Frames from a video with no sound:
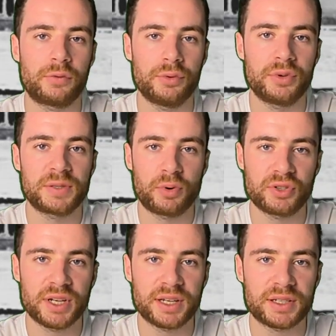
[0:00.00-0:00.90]
Through his
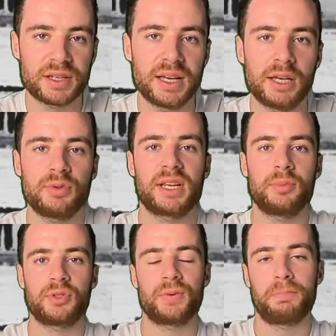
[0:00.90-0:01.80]
projects, he was
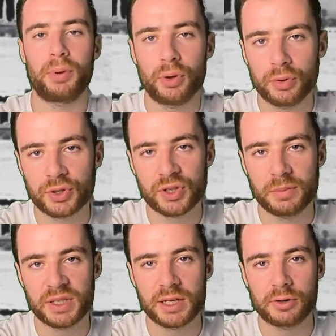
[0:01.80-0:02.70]
able to push
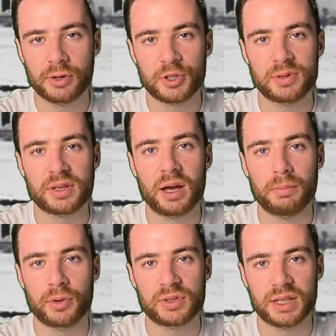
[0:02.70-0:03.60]
the material to its
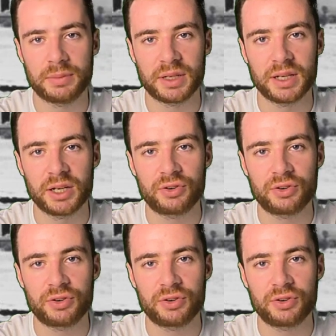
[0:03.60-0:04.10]
utmost limit,